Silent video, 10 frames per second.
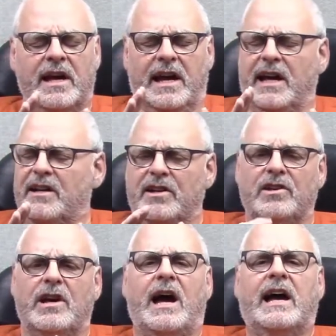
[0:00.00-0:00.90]
and
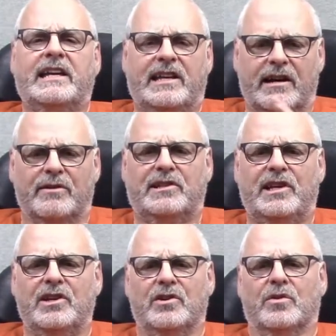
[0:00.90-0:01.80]
I
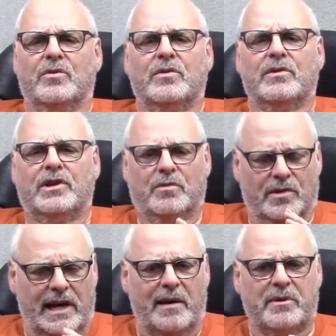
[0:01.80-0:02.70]
guarantee you will
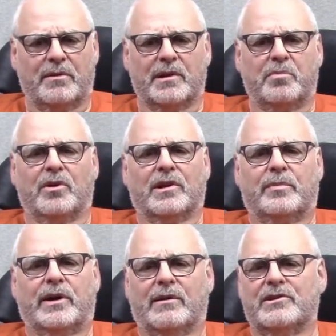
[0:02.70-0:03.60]
not be able to pull it
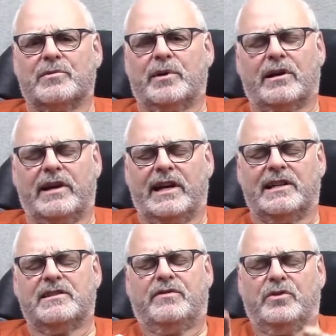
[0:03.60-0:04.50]
apart with your bare
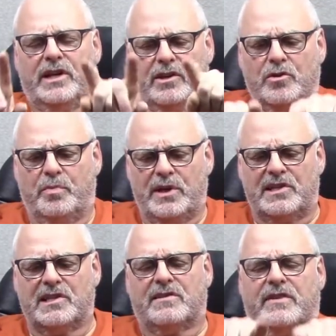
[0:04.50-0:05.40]
hands. If you take two
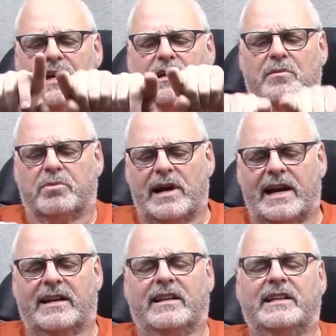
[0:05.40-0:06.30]
pieces of angle
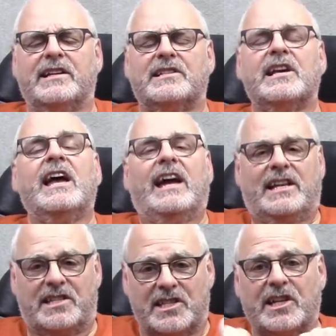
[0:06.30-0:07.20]
bracket like this
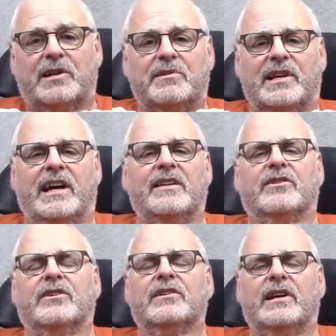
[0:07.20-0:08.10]
and stick them
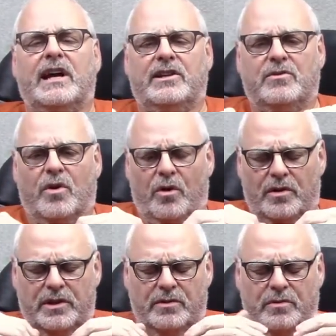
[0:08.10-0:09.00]
together, and
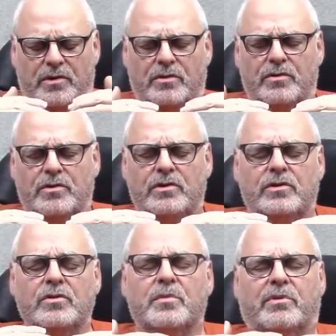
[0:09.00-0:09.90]
you
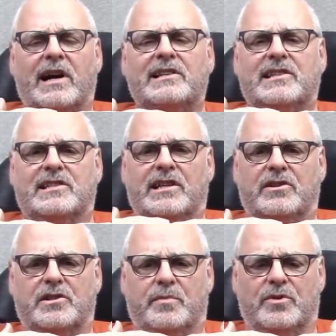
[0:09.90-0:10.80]
do the process that
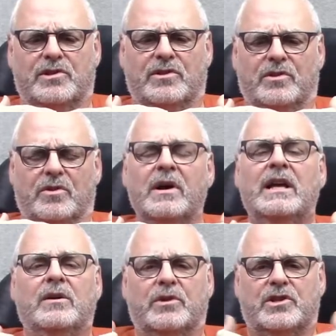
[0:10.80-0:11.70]
you're supposed to do,
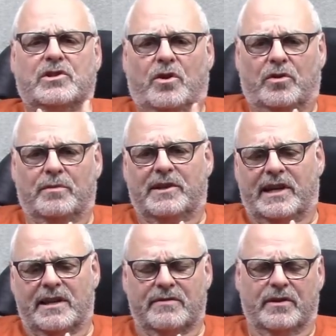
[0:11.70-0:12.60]
which is hold them
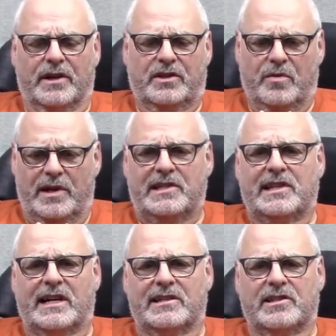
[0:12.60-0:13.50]
together for like 20
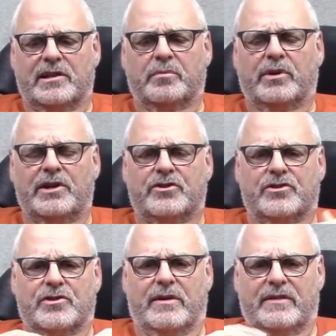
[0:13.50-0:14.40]
seconds under pressure
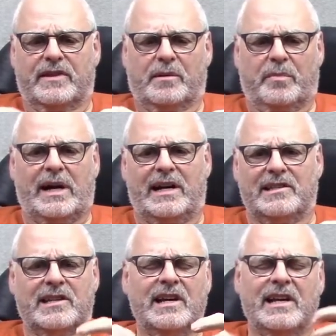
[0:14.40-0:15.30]
so everything
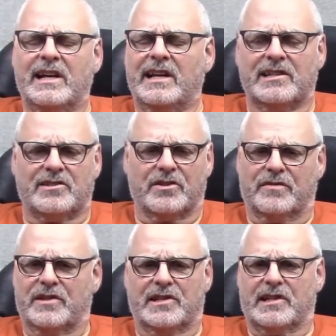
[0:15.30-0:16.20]
bonds. The
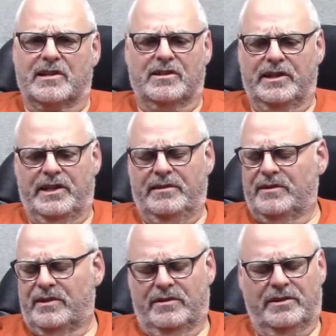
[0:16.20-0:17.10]
surfaces are clean.
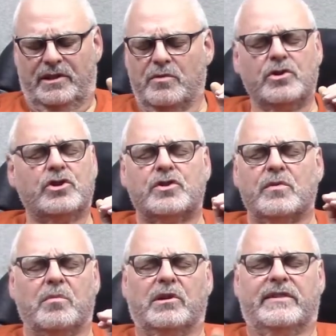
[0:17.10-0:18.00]
You just
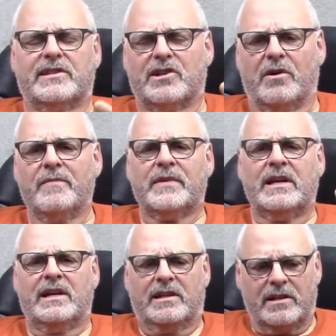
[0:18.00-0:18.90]
won't believe it. So
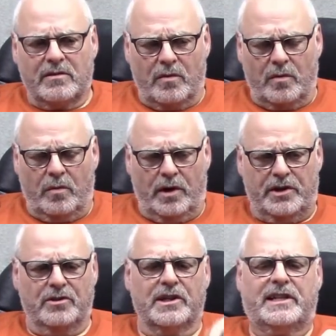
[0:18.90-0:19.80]
when
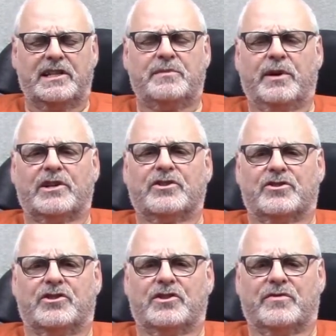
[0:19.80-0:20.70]
you look at these
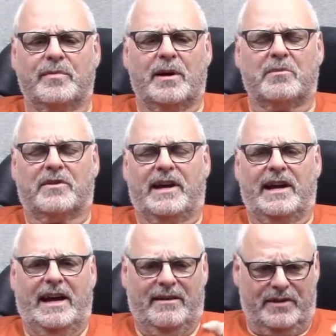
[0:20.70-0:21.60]
pictures, just remember
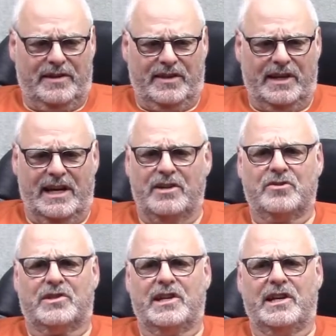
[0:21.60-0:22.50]
that everything that you
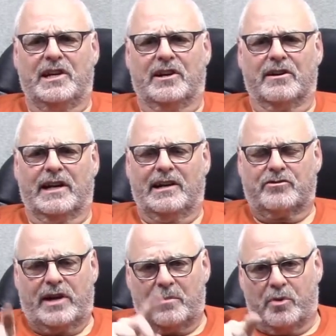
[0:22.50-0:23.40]
see here, and I'll
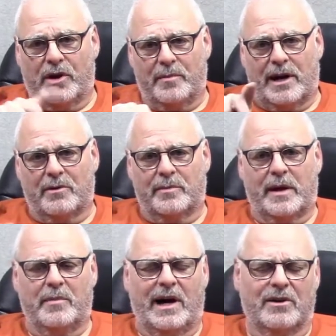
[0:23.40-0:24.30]
try to point them out with my
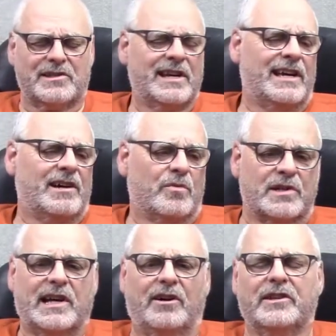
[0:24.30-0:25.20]
mouse,
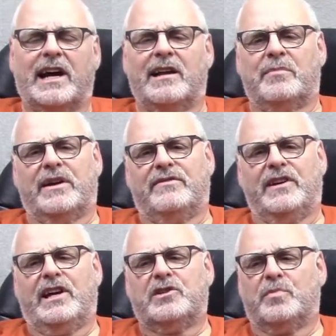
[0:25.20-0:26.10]
was held on by
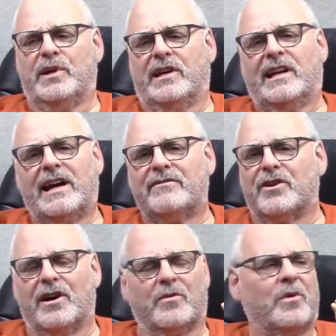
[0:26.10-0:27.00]
Vhb. And I've
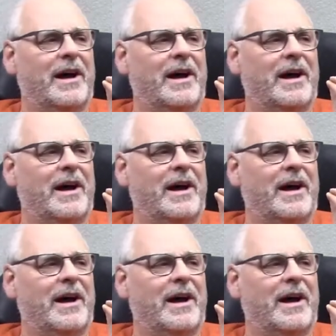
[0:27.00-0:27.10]
gone